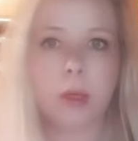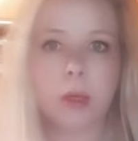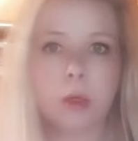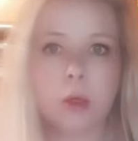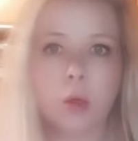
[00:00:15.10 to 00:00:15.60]

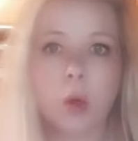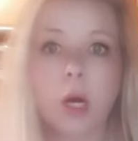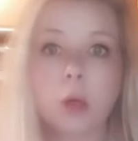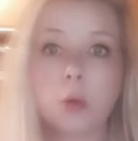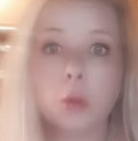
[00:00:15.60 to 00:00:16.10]
little
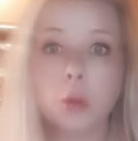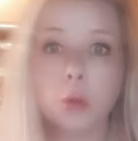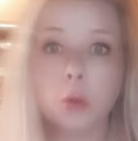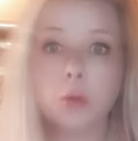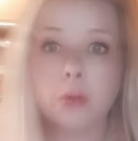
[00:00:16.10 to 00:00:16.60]

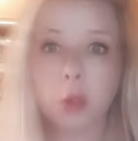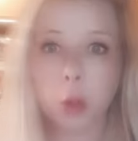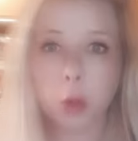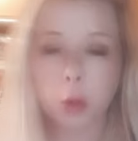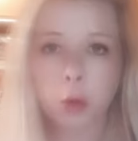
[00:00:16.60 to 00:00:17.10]
how-to
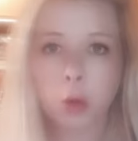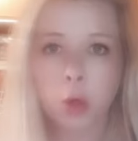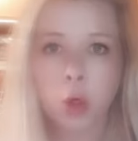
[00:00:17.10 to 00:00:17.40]
video